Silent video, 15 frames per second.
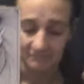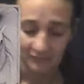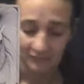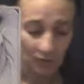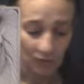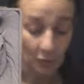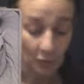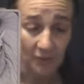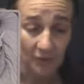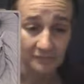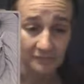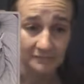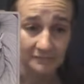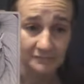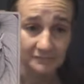no more,
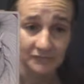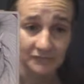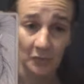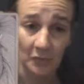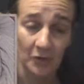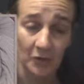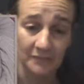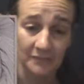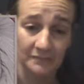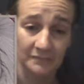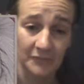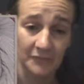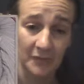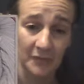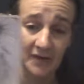no more,
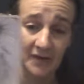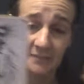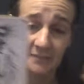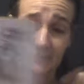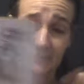okay?